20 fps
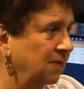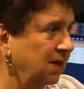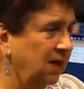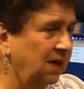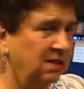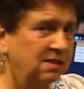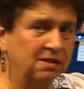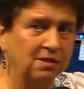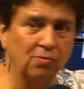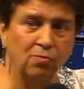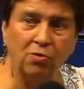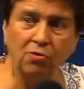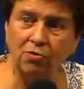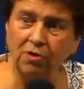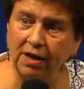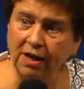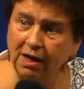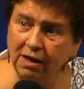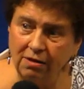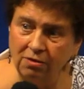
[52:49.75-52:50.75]
I said, well,
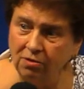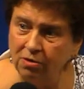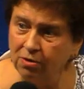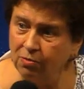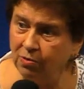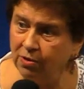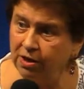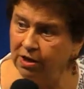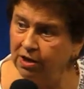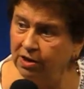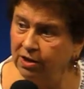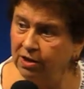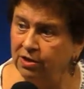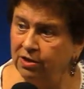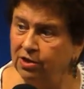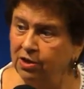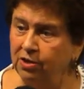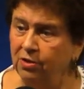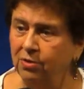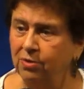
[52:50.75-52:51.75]
okay, Lord, what are you going to
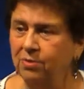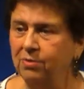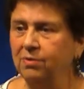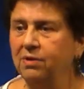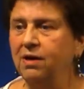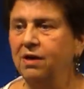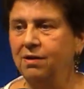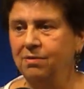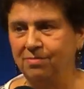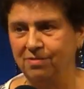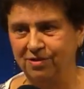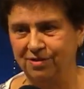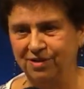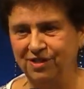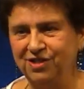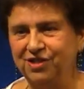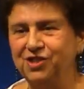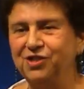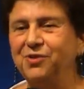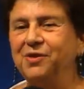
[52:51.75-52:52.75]
do? I'm going
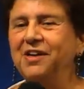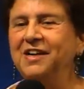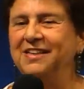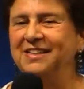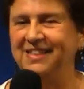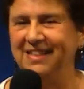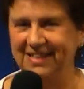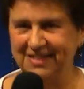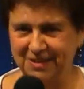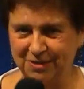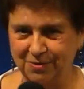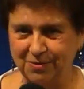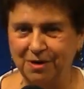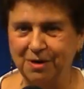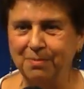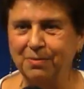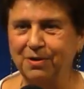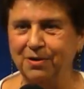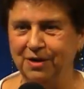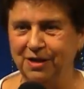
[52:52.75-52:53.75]
to do it. That's what
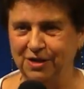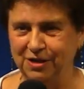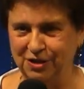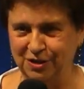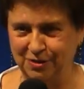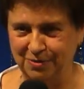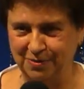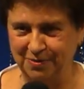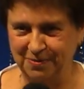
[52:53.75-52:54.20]
I'm going to do.